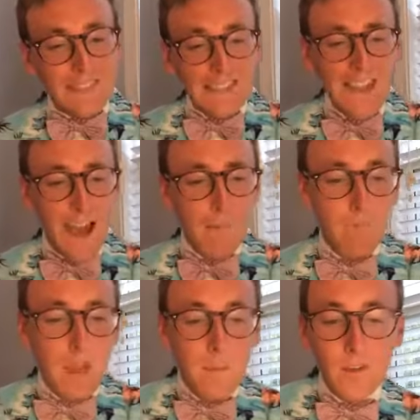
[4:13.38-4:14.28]
Now,
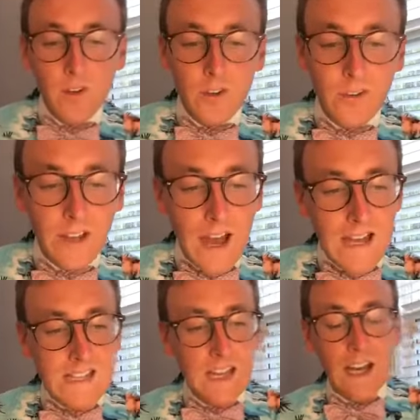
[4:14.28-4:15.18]
but seriously,
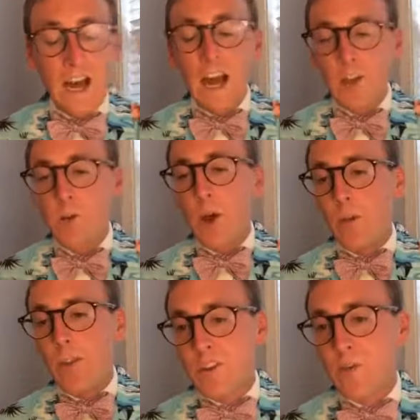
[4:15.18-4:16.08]
guys, uh, I do know
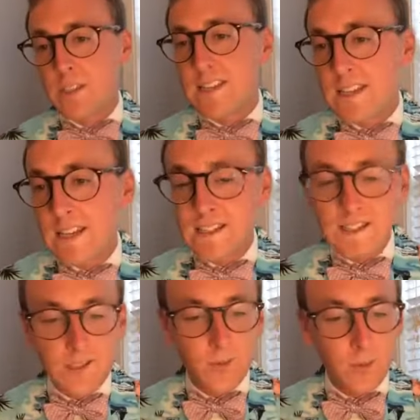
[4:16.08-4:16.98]
that this really stinks.
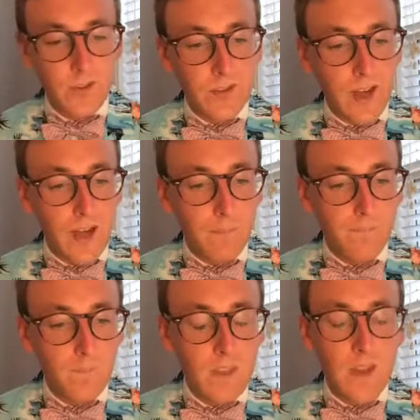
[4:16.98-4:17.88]
This was,
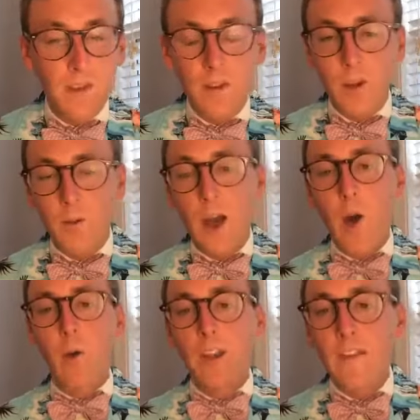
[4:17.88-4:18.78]
um, you know, not
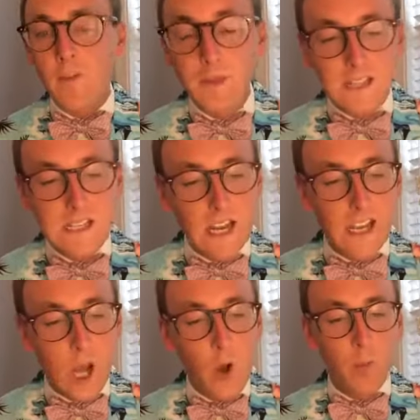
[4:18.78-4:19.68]
only have you been stuck at
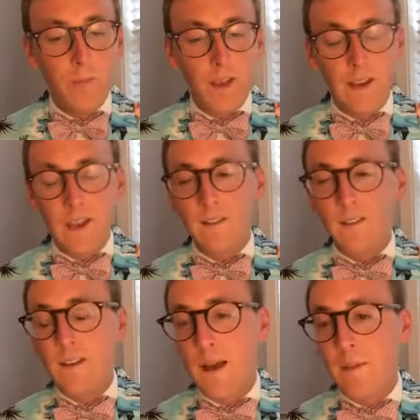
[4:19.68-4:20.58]
home and,
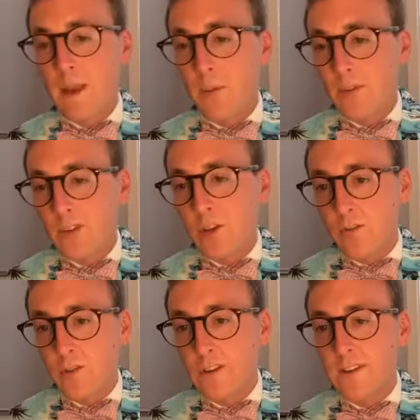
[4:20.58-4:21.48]
and not been able to see your
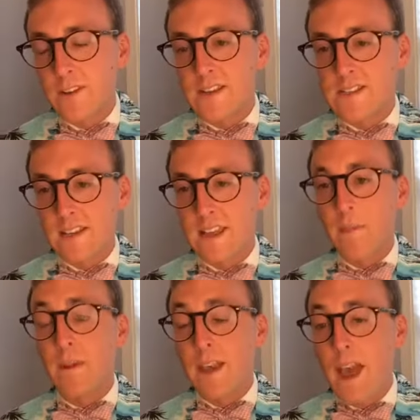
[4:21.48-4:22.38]
friends and things like that,
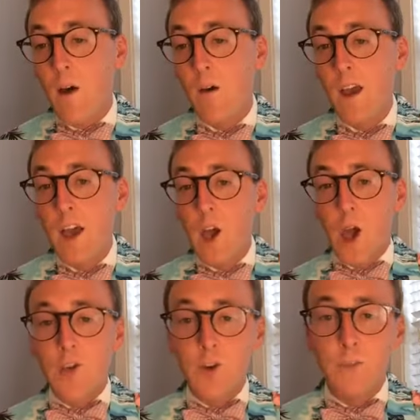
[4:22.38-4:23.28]
but now
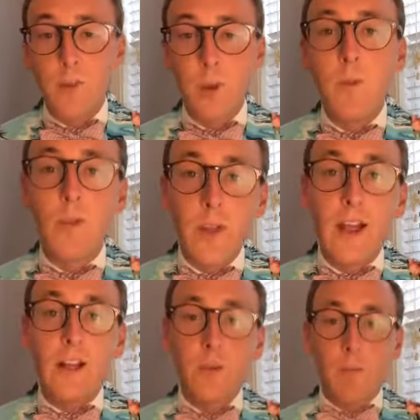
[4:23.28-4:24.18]
a trip that you most
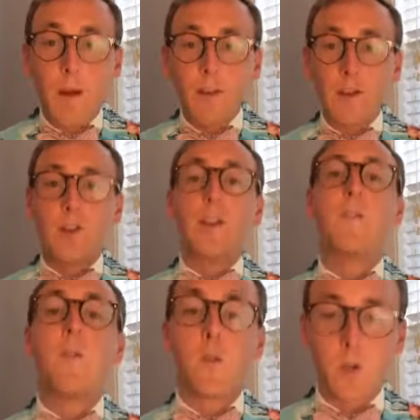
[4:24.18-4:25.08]
likely were probably looking
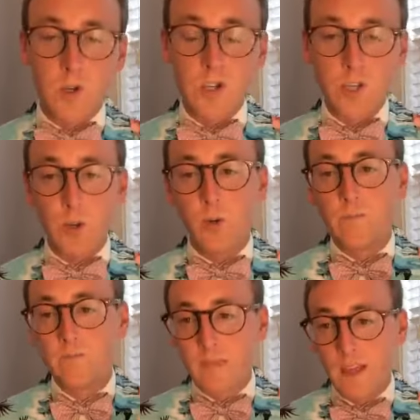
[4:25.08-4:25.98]
forward to
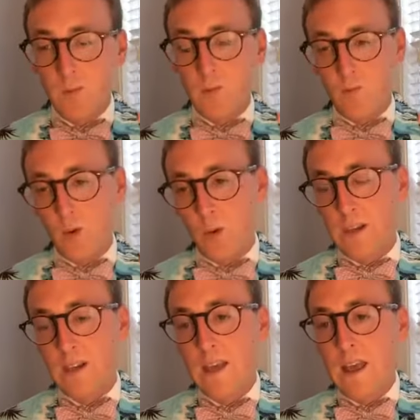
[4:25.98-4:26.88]
has been
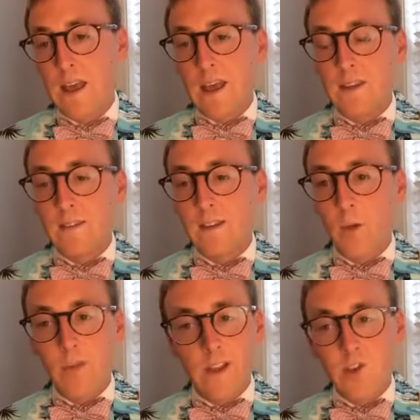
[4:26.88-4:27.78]
ruined. And
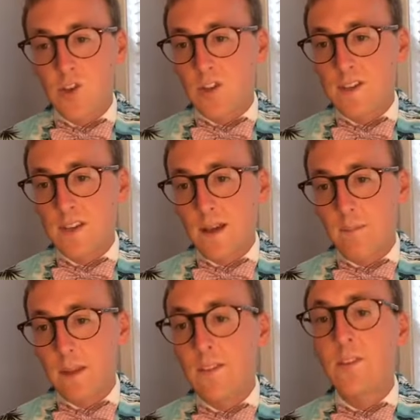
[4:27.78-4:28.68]
so that's just
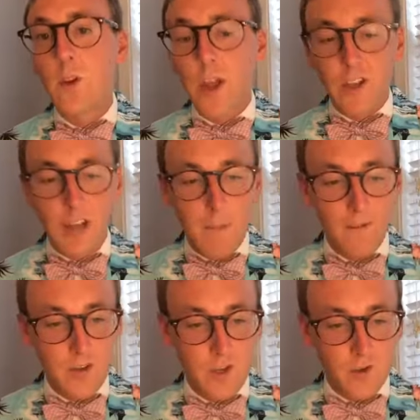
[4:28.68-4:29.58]
um, insult on top
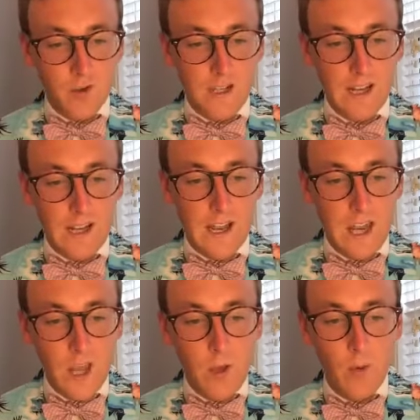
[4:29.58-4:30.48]
of injury. And I
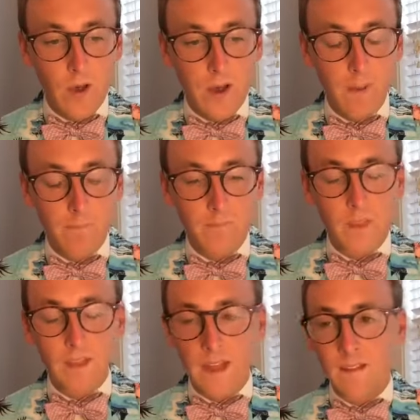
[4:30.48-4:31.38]
know um,
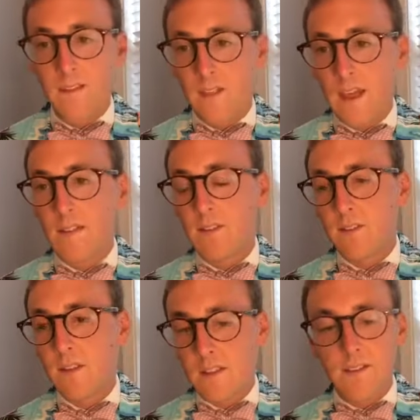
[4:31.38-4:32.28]
that, that, that, that's,
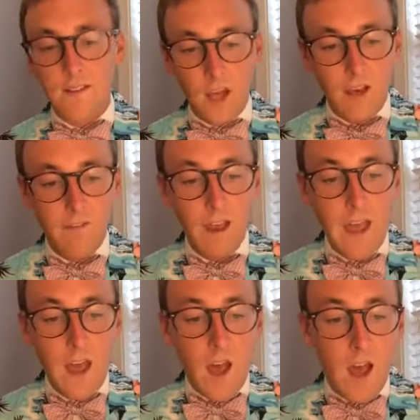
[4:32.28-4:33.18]
that that's tough.
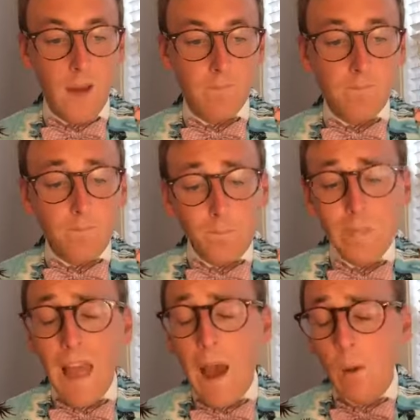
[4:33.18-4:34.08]
Um,
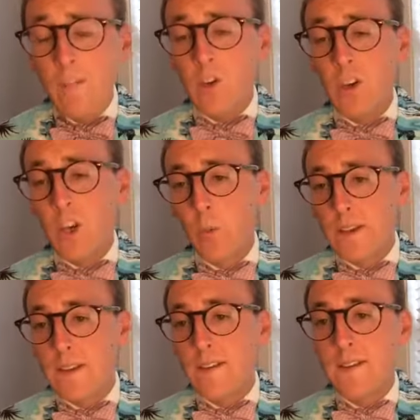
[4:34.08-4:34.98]
However, you know, we
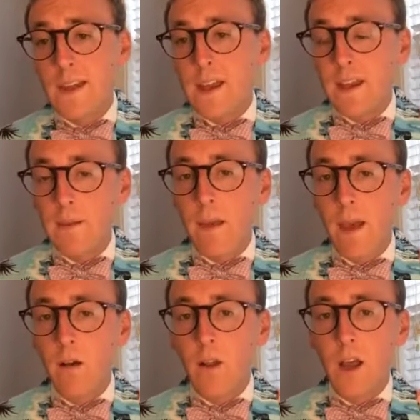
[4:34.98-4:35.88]
did send out an
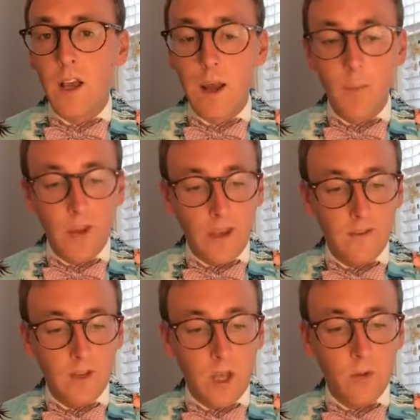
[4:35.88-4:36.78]
email a couple
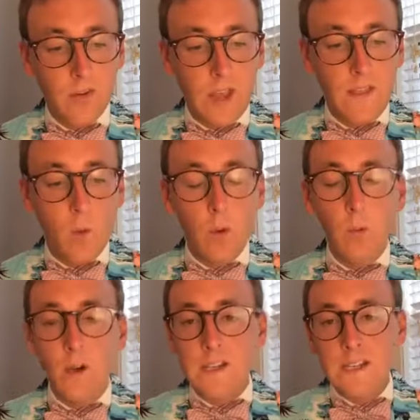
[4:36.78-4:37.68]
days ago saying that we
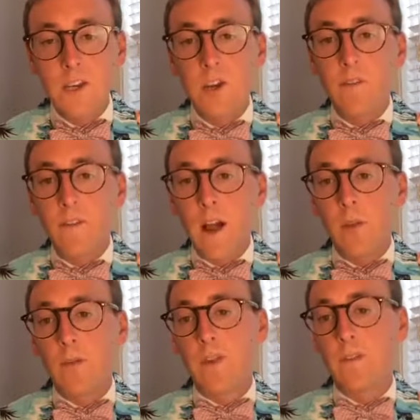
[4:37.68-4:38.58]
will continue to
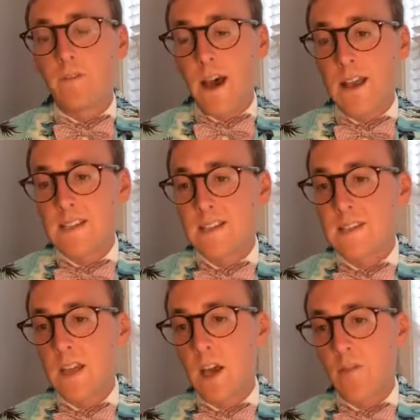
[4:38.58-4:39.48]
follow the advice
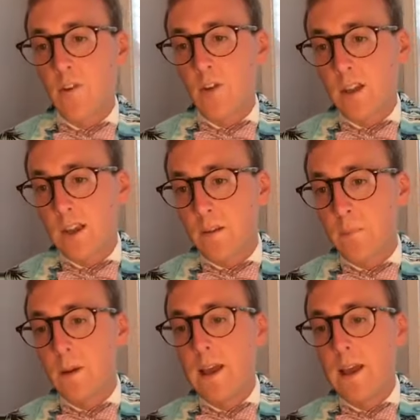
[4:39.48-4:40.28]
that Governor Kemp